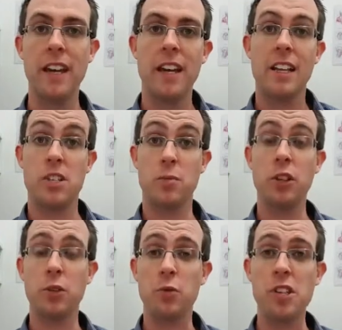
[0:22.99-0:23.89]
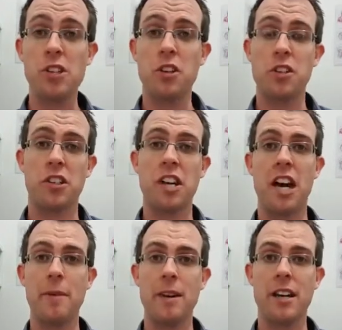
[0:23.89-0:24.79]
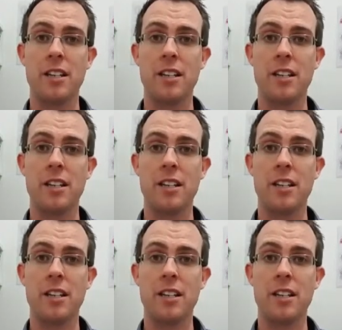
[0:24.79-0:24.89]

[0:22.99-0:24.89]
There's some really good research that came out